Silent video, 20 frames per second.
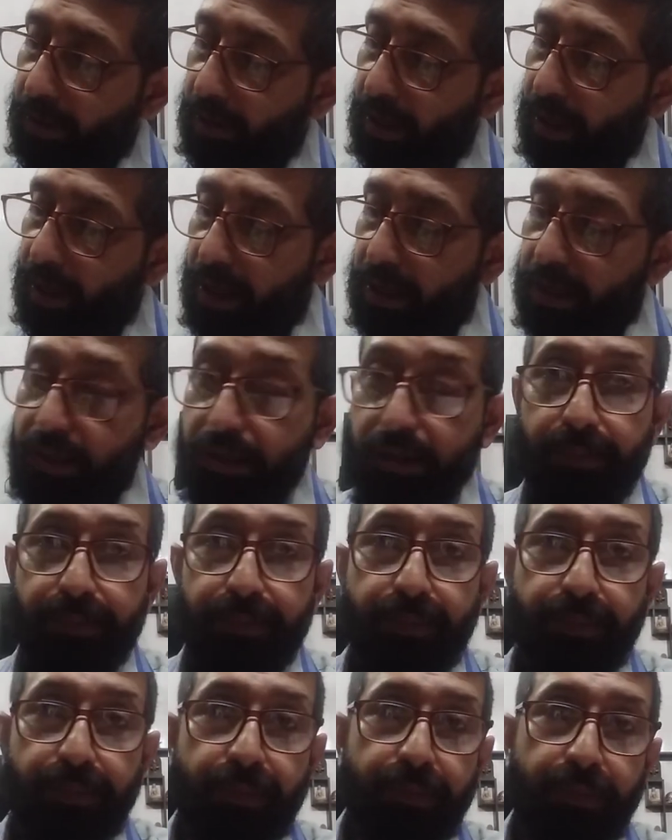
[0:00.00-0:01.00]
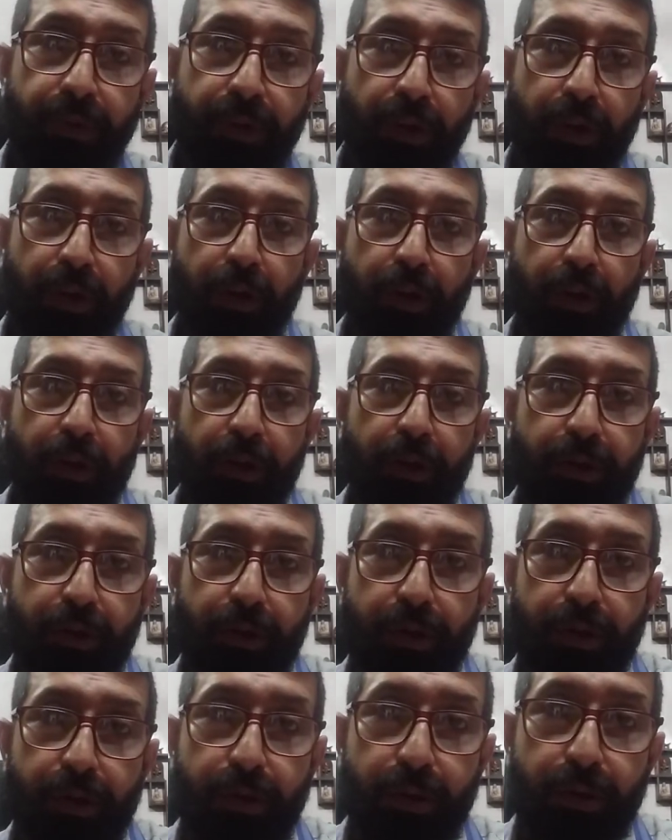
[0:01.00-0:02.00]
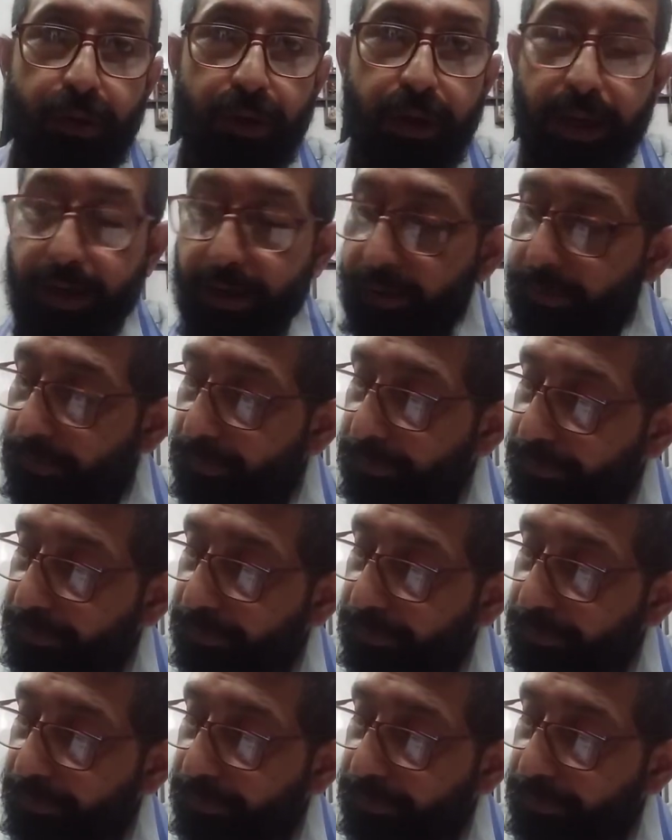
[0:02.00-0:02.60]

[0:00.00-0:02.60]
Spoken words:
class. Today